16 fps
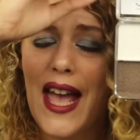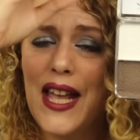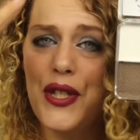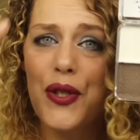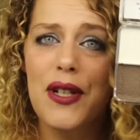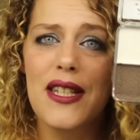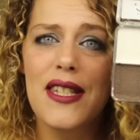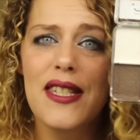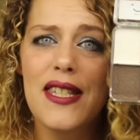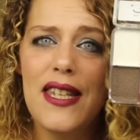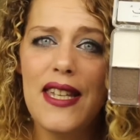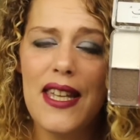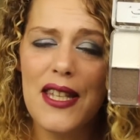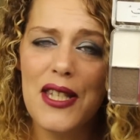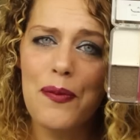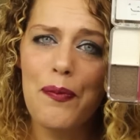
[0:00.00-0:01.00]
As you can
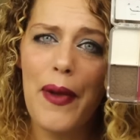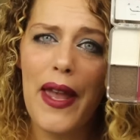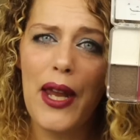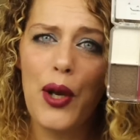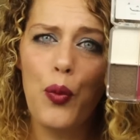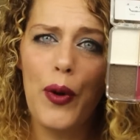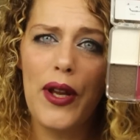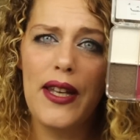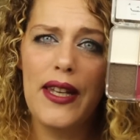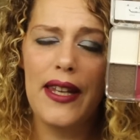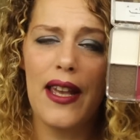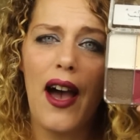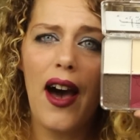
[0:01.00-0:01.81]
see, it's made with the